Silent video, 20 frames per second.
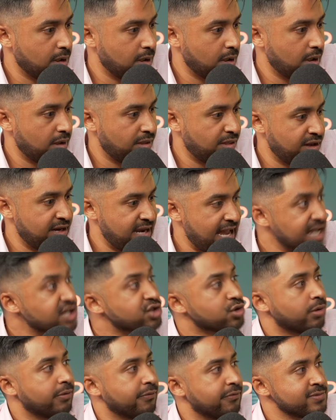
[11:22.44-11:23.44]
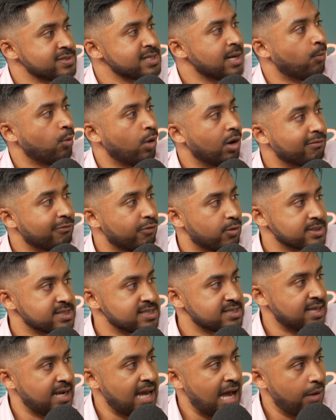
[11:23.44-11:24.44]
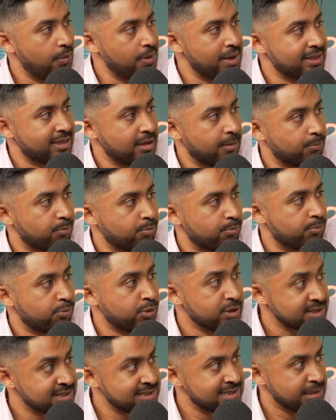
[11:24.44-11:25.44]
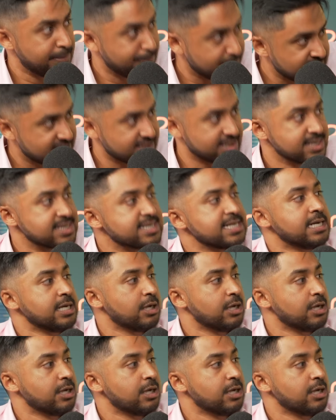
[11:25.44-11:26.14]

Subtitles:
the nature of some workforces and how we're at the precipice